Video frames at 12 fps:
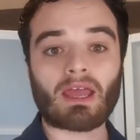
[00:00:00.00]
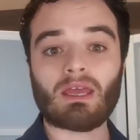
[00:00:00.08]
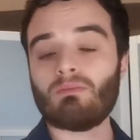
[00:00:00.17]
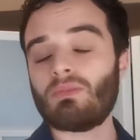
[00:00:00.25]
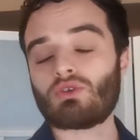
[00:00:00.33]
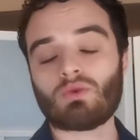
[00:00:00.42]

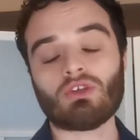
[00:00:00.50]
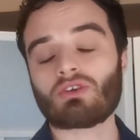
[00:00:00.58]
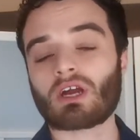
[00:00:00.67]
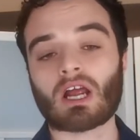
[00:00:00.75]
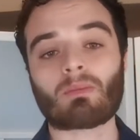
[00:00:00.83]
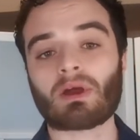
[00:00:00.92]
in between
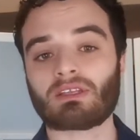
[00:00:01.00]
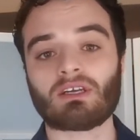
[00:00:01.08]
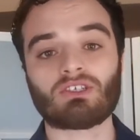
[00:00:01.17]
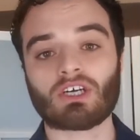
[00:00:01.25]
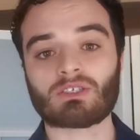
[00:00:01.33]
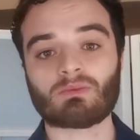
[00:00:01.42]
your chiropractic
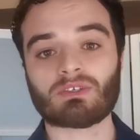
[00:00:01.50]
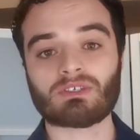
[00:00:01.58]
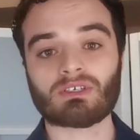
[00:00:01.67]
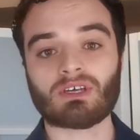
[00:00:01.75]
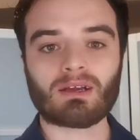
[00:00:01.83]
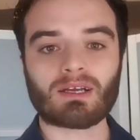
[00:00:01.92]

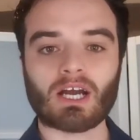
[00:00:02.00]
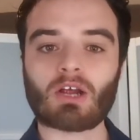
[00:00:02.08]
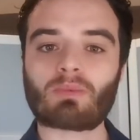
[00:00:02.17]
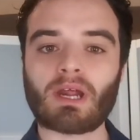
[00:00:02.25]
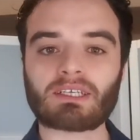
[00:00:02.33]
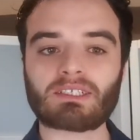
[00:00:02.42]
adjustments.
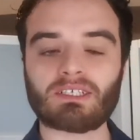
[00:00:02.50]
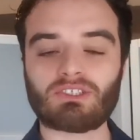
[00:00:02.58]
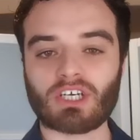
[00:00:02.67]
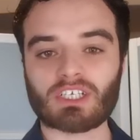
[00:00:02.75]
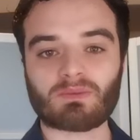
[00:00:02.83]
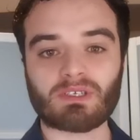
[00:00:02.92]
Chiropractic
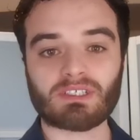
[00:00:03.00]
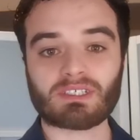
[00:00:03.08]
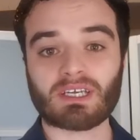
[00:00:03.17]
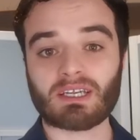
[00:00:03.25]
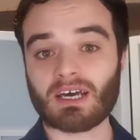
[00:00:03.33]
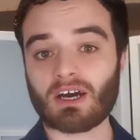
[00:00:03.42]
adjustments
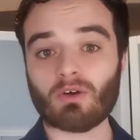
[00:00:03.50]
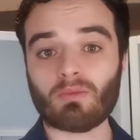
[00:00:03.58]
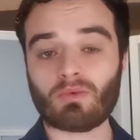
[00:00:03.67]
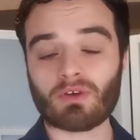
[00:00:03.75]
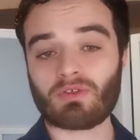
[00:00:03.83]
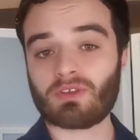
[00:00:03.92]
can
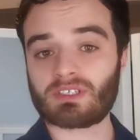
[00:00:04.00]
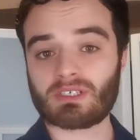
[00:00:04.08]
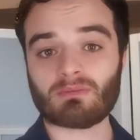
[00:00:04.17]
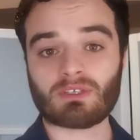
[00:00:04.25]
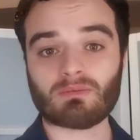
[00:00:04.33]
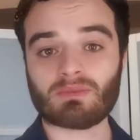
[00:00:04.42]
help with the
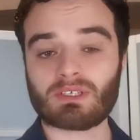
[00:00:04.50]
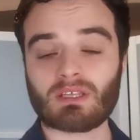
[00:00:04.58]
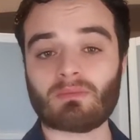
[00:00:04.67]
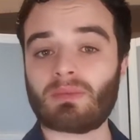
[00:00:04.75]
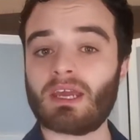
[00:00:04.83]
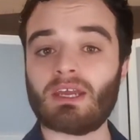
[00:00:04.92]
symptoms and
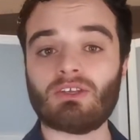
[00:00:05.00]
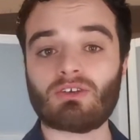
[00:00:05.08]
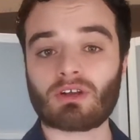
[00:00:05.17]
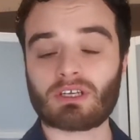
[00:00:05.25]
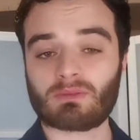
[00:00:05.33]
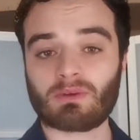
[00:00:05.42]
the pain
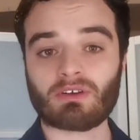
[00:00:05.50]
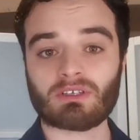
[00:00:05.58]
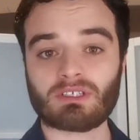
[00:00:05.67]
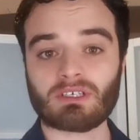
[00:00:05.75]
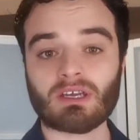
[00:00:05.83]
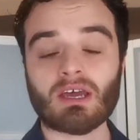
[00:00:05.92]
you're
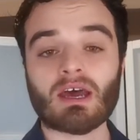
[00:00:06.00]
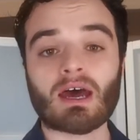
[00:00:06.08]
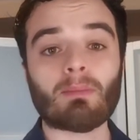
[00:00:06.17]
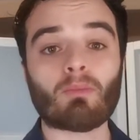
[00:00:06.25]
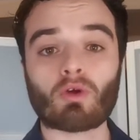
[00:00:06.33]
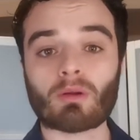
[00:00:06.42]
experiencing,
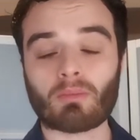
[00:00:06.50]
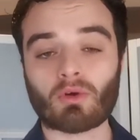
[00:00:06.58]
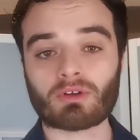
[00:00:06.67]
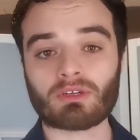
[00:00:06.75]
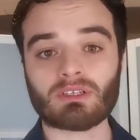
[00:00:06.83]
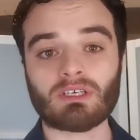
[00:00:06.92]
and more
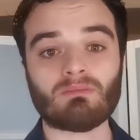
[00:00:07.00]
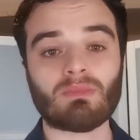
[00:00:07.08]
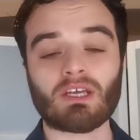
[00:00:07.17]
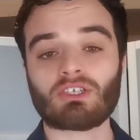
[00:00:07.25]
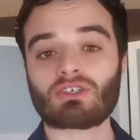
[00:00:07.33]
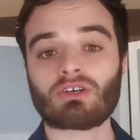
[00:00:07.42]
importantly,
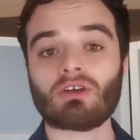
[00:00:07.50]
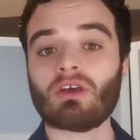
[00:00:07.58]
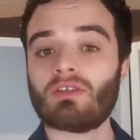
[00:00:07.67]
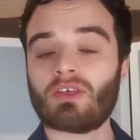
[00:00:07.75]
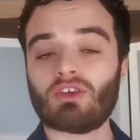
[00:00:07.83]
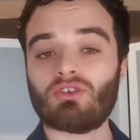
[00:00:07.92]
make sure
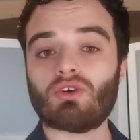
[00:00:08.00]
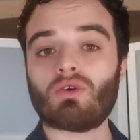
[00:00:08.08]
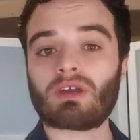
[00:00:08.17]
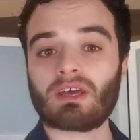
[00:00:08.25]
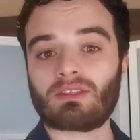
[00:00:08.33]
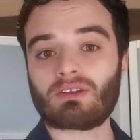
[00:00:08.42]
that you
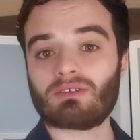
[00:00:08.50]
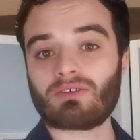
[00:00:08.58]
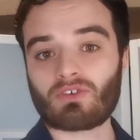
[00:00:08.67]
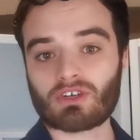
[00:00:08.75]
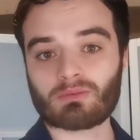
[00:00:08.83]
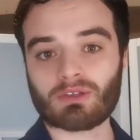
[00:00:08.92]
don't get there in the
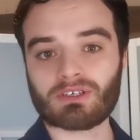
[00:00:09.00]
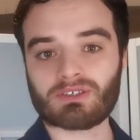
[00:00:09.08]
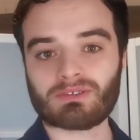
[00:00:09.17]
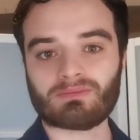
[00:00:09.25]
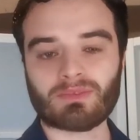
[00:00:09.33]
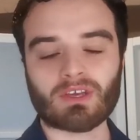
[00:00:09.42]
first
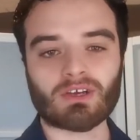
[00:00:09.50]
place.